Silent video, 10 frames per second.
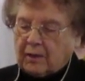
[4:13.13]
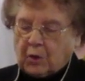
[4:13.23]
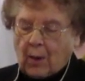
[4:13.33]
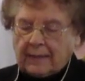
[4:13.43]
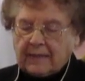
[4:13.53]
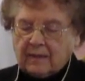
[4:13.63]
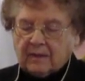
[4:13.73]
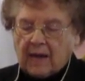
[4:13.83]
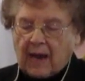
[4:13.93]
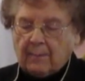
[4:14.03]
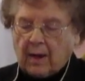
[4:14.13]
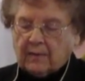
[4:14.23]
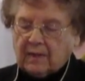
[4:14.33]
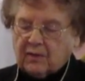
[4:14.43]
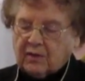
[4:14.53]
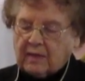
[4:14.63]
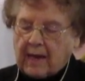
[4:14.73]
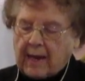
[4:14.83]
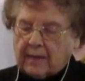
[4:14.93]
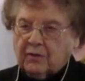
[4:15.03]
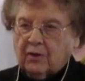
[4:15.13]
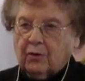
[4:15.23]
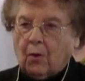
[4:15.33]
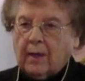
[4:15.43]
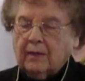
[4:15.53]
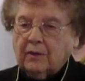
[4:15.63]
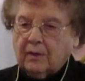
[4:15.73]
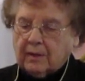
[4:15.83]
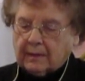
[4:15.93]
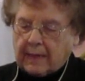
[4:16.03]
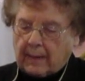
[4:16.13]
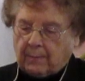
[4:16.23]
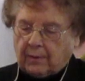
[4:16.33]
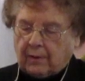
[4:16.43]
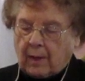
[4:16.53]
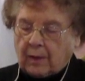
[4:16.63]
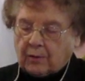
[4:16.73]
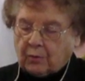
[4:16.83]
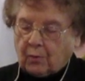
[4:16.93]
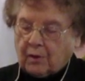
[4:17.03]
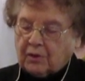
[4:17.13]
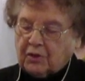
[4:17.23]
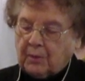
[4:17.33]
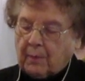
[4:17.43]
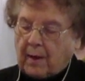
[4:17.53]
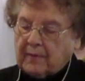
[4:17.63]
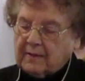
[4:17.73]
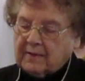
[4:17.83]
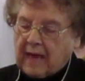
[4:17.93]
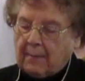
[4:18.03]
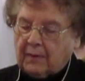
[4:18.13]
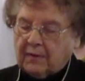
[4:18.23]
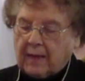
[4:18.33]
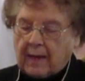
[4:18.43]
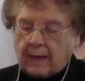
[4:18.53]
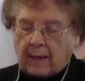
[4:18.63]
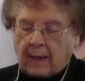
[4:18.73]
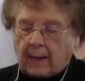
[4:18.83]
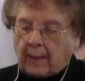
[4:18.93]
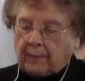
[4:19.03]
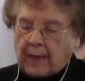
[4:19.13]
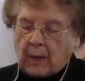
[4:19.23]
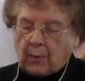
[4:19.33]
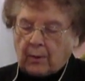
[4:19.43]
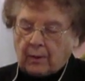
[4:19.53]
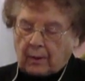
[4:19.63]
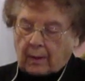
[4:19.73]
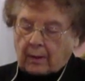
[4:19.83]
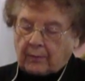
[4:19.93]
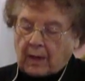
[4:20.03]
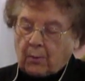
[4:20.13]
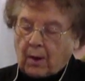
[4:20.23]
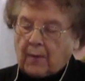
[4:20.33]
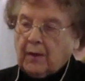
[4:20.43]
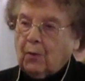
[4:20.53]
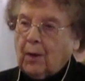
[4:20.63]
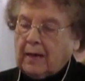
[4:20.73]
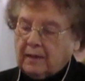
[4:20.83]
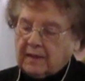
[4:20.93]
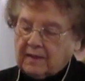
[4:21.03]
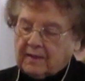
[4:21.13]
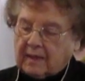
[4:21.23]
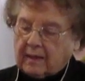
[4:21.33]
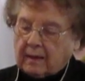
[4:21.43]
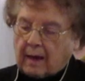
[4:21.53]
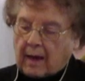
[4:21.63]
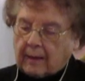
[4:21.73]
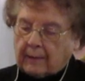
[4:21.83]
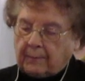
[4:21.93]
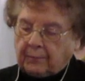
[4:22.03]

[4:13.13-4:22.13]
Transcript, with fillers: So at this time on this day, as they're going to the temple to worship on the Sabbath day, they were, they were on their way to the synagogue,